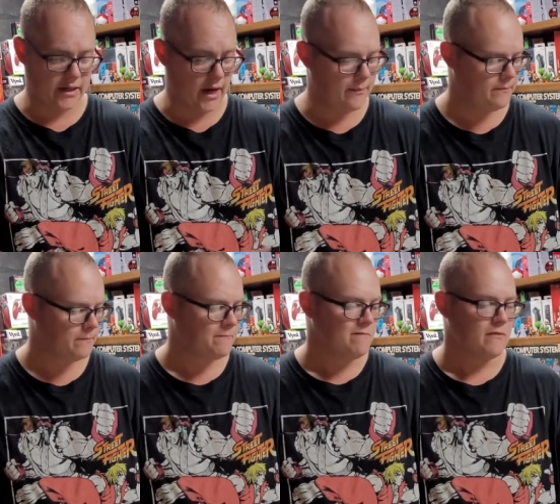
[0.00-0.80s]
game,
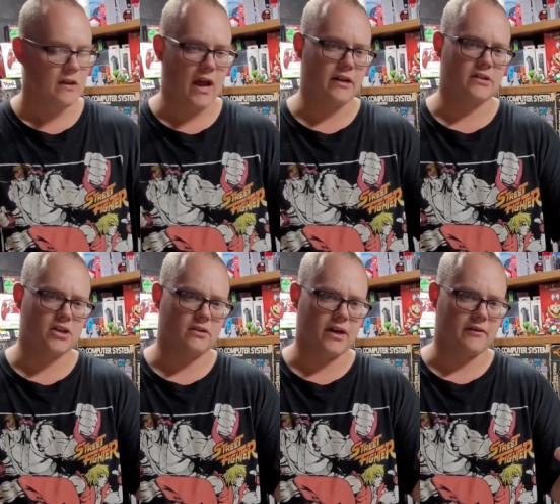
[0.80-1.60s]
N H
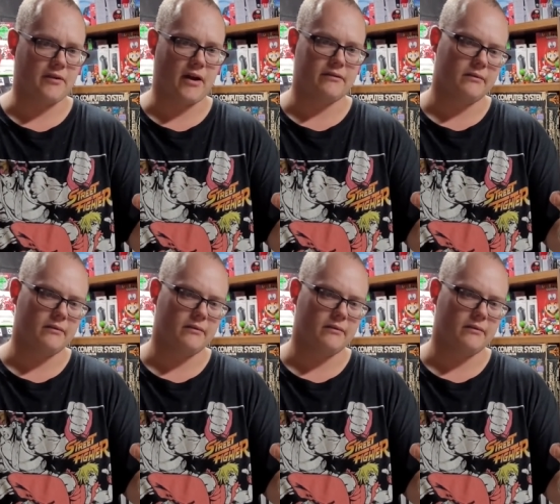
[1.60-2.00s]
L ninety-five.